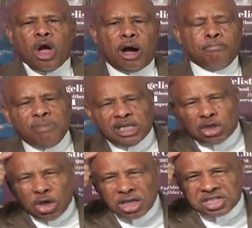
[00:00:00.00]
A
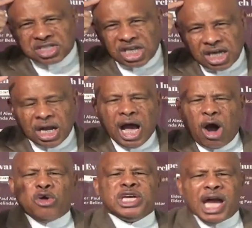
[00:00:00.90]
mental assent.
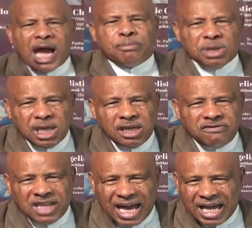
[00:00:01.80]
Oh yeah, I believe
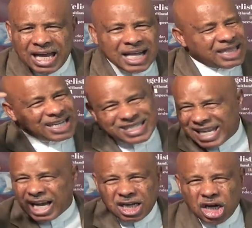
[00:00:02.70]
that. That's
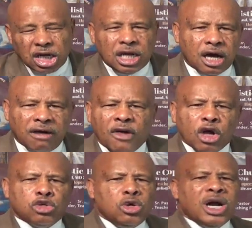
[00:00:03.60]
not good enough.
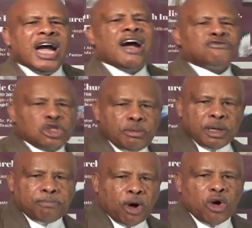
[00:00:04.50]
You have to
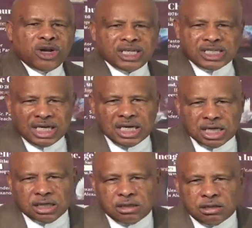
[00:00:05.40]
be born again.